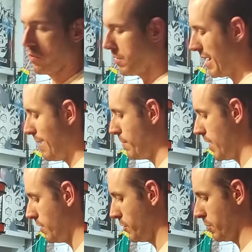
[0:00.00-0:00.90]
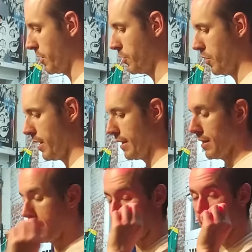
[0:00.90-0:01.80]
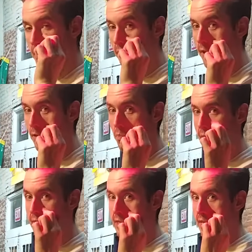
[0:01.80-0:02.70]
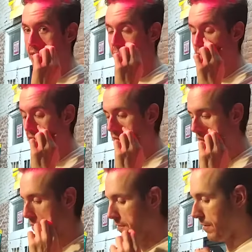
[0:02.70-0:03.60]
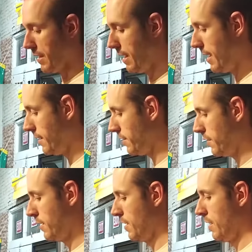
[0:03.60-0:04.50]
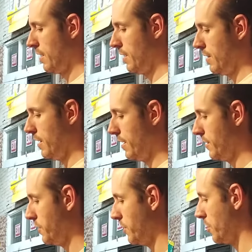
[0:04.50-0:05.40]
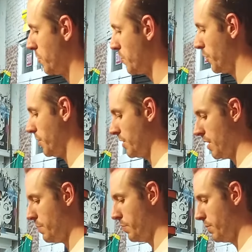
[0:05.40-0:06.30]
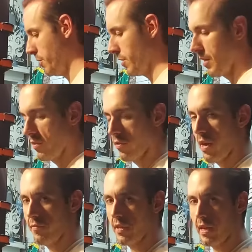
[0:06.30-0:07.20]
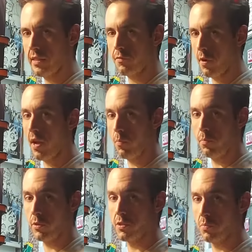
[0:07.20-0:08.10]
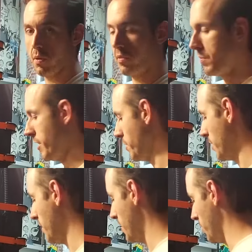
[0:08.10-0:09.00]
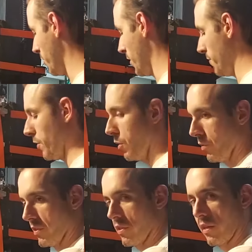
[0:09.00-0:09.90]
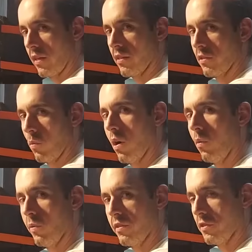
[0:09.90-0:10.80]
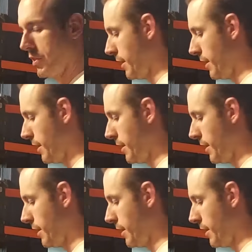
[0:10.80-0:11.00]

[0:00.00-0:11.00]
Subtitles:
Velcro came down, so I'm going to try to get in here to see if I can replace that in the meantime. If I can't, then essentially when you put these up, you're going to either have to ask for help, which is probably the best idea, or you're going to have to hold this thing against the wall with your